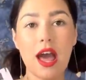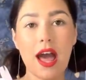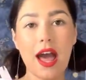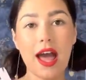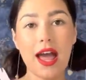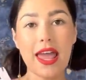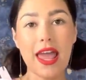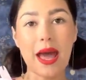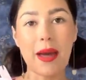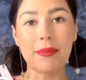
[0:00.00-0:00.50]

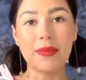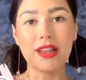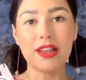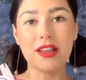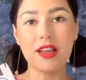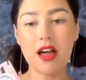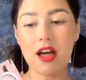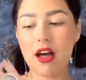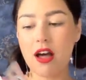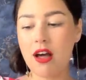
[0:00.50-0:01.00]
I am
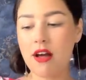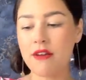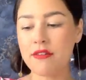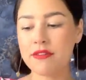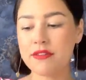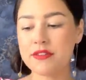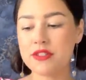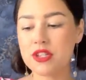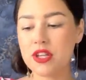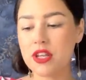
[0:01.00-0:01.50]

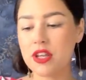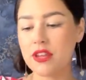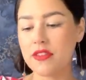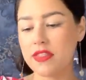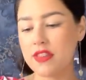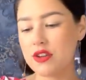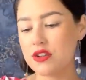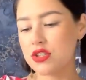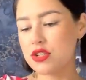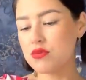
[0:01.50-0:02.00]
loved.
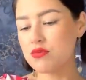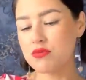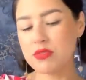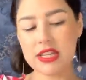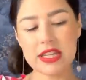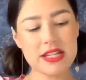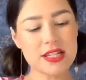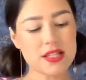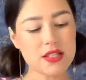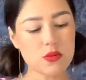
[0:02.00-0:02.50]
They're just
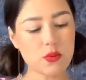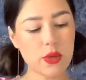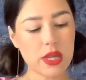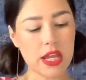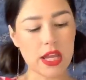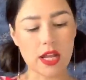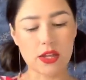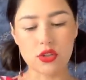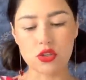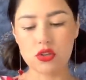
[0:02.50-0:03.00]
really
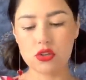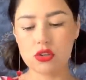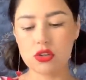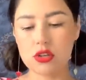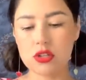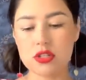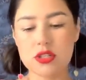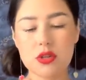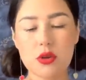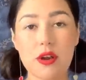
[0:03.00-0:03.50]
sweet, and you
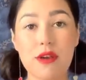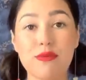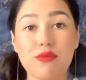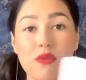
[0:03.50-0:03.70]
could sort of